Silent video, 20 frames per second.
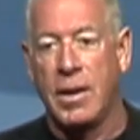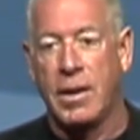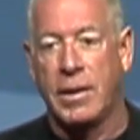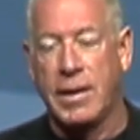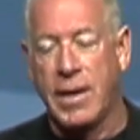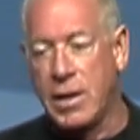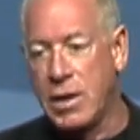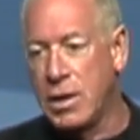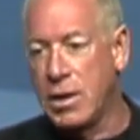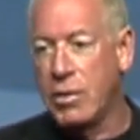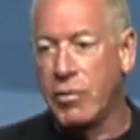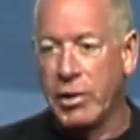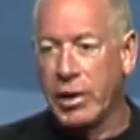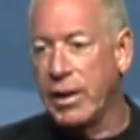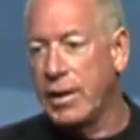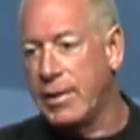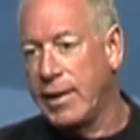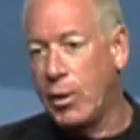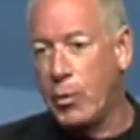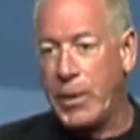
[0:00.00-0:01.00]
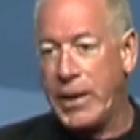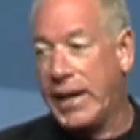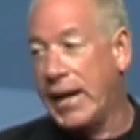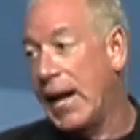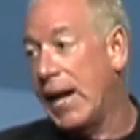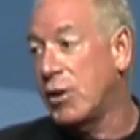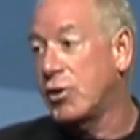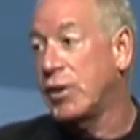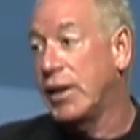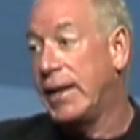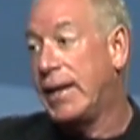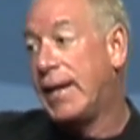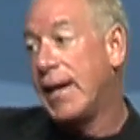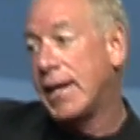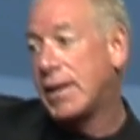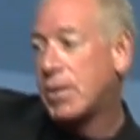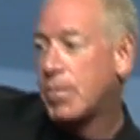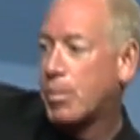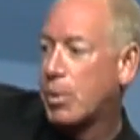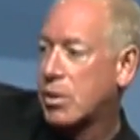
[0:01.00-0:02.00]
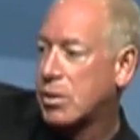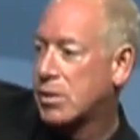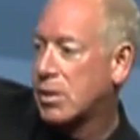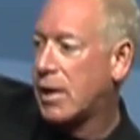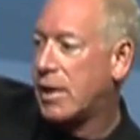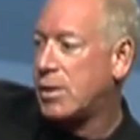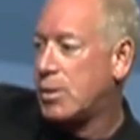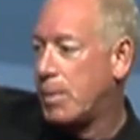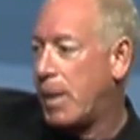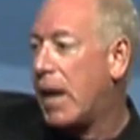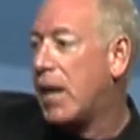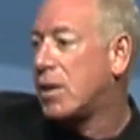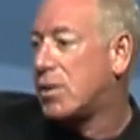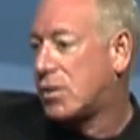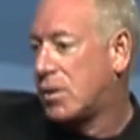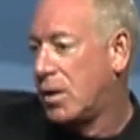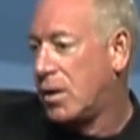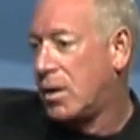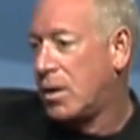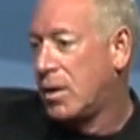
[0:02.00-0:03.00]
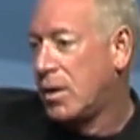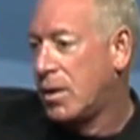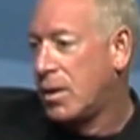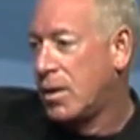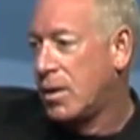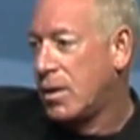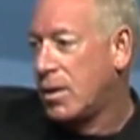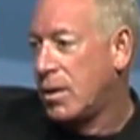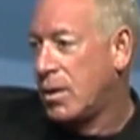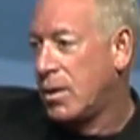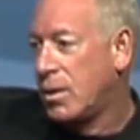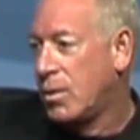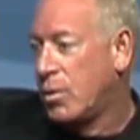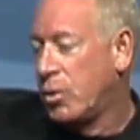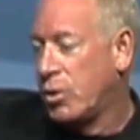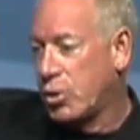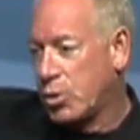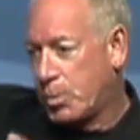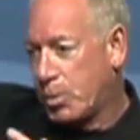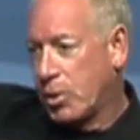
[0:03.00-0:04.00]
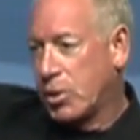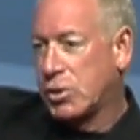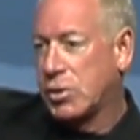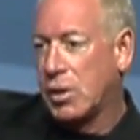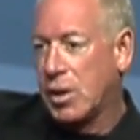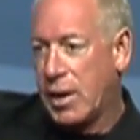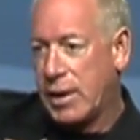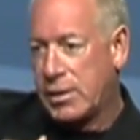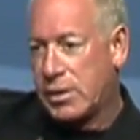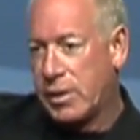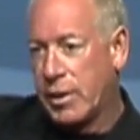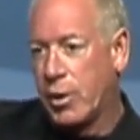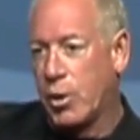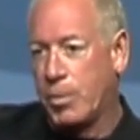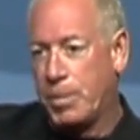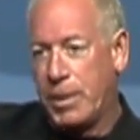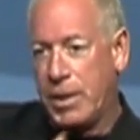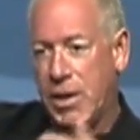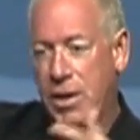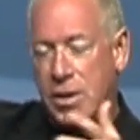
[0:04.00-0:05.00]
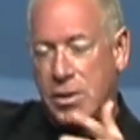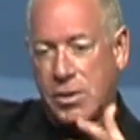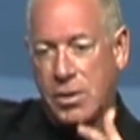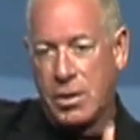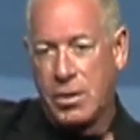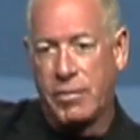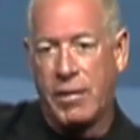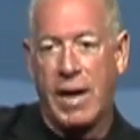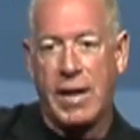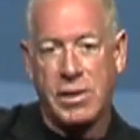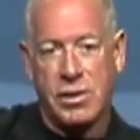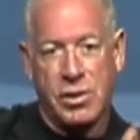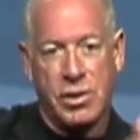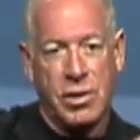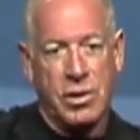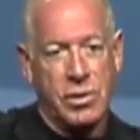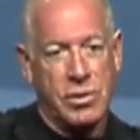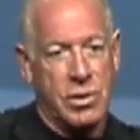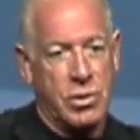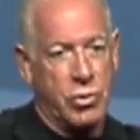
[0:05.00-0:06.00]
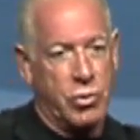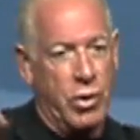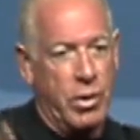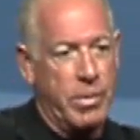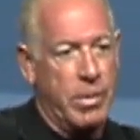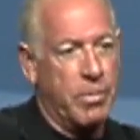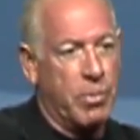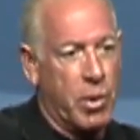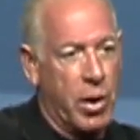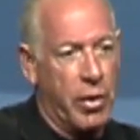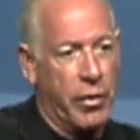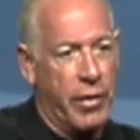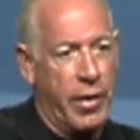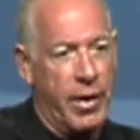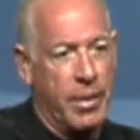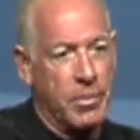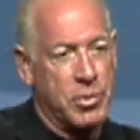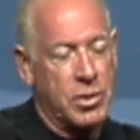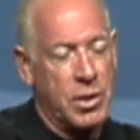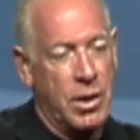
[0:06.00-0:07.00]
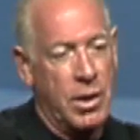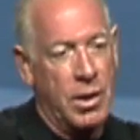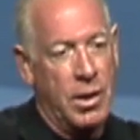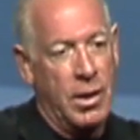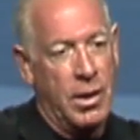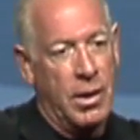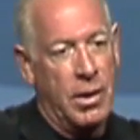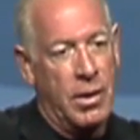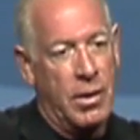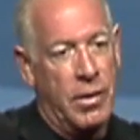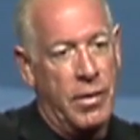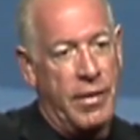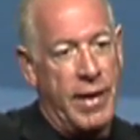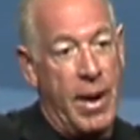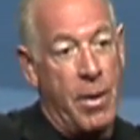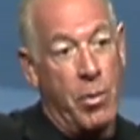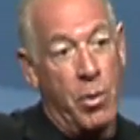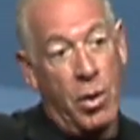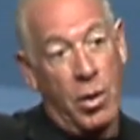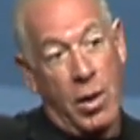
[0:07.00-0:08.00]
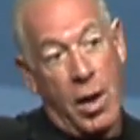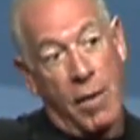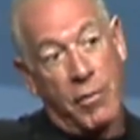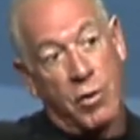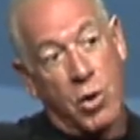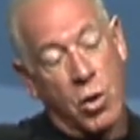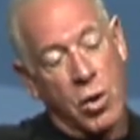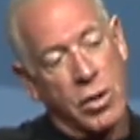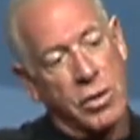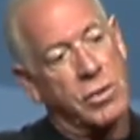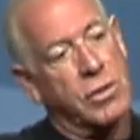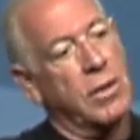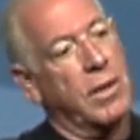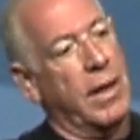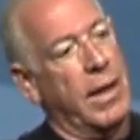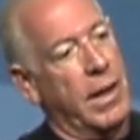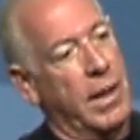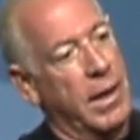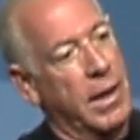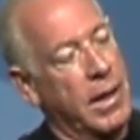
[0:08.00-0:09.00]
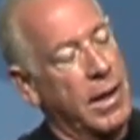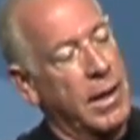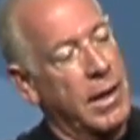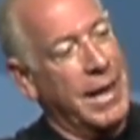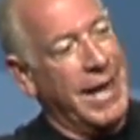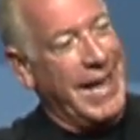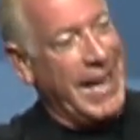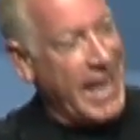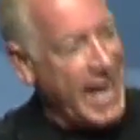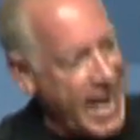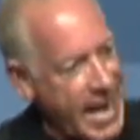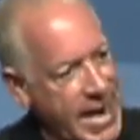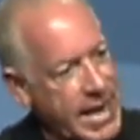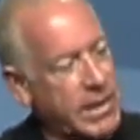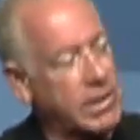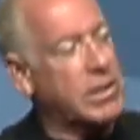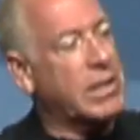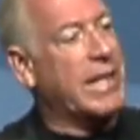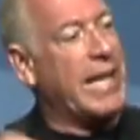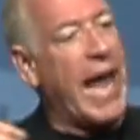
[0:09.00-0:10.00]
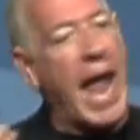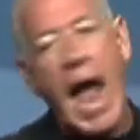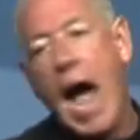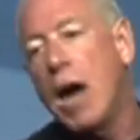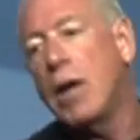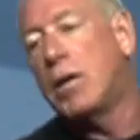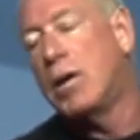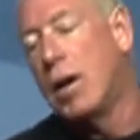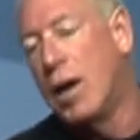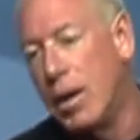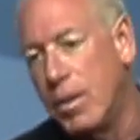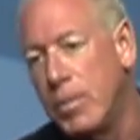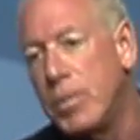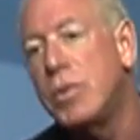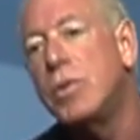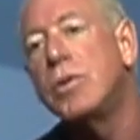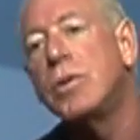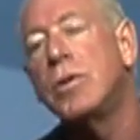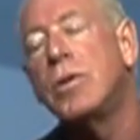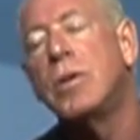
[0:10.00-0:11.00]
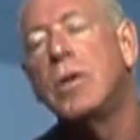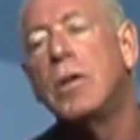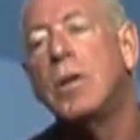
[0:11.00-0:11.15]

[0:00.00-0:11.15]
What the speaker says: Can you really think we can actually get to personalized medicine, which is personalized therapies and devices and treatment programs that will, of course, enhance the outcomes?